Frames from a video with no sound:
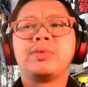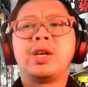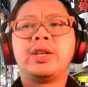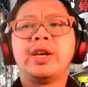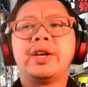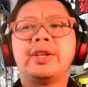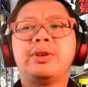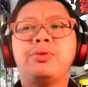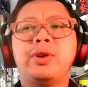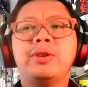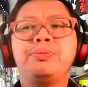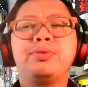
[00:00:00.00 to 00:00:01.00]
yeah, they
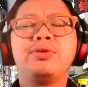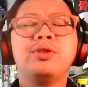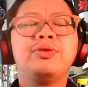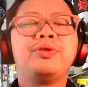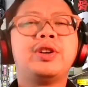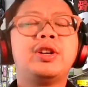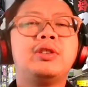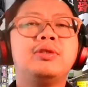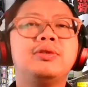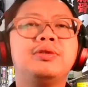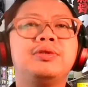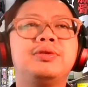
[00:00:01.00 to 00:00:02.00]
wanted proof
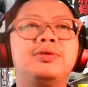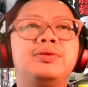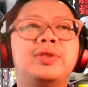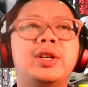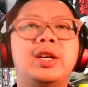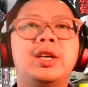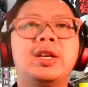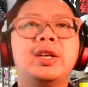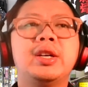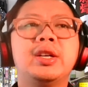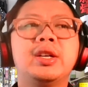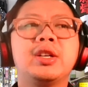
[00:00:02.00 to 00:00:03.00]
of
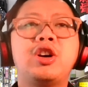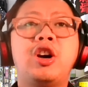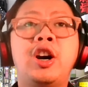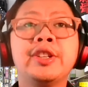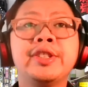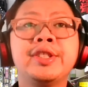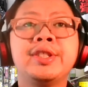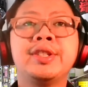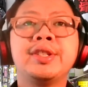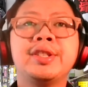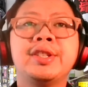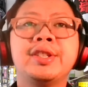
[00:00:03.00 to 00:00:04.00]
uh, costs,